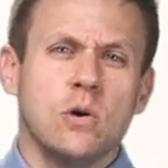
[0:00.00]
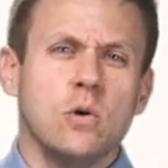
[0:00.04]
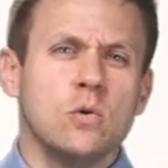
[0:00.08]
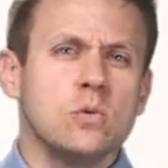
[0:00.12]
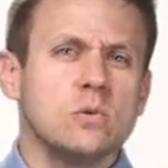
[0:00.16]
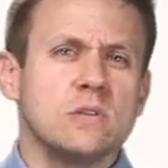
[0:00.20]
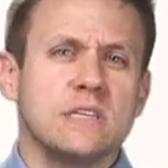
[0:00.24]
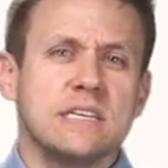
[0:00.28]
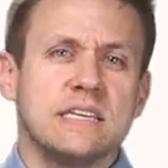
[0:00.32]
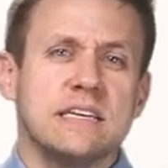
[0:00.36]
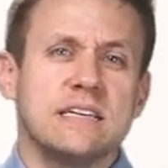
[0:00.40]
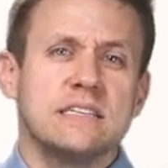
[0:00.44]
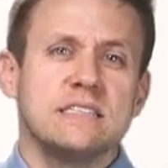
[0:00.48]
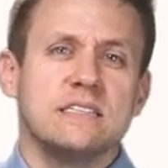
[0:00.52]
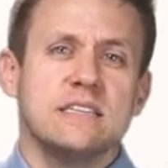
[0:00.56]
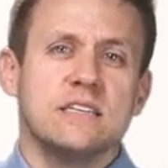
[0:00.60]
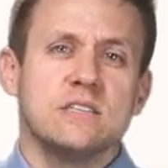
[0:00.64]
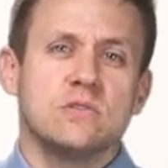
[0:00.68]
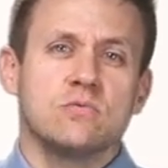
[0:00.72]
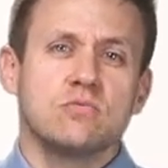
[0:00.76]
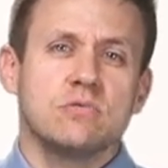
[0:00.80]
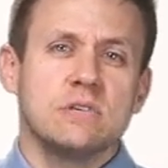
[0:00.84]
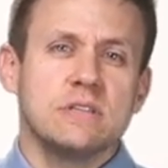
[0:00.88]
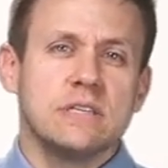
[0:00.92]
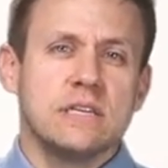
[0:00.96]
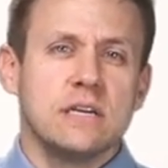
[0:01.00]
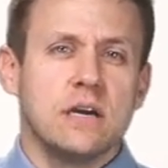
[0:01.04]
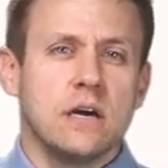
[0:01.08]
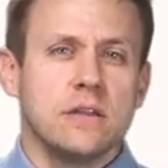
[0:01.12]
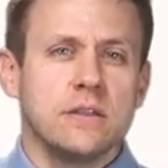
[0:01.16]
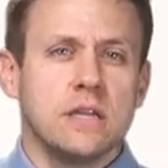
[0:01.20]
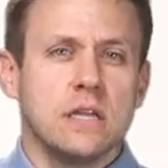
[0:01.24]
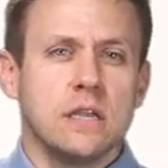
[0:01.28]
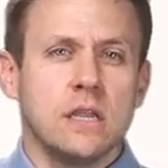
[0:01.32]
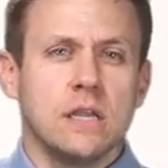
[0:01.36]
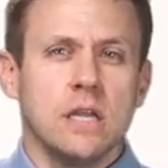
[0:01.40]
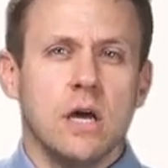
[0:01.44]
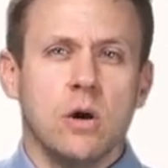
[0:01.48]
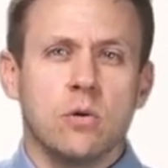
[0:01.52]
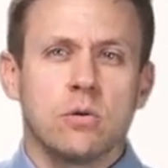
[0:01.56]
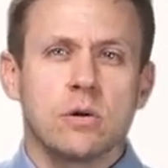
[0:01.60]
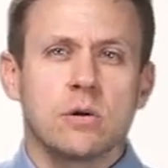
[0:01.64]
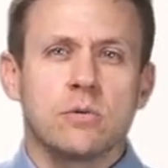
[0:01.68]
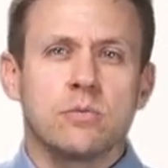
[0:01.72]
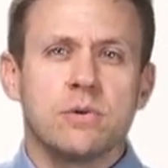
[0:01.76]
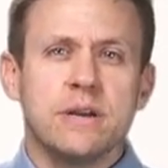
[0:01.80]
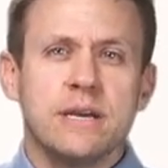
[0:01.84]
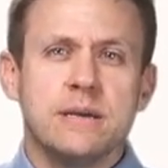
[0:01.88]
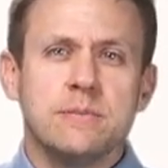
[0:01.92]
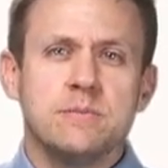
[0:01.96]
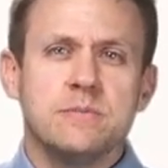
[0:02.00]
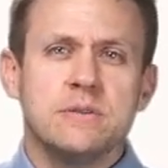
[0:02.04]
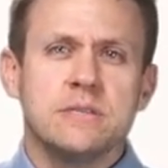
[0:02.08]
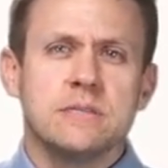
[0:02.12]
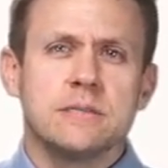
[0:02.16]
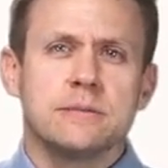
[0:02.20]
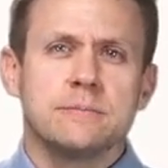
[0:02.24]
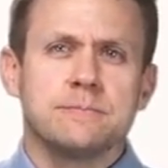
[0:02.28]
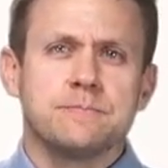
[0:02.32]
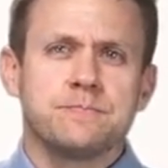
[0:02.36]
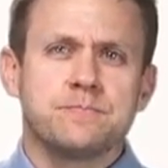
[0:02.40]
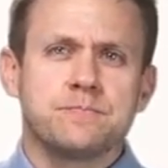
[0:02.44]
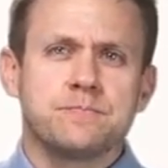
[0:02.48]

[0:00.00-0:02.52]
only exist really on the lower ribs,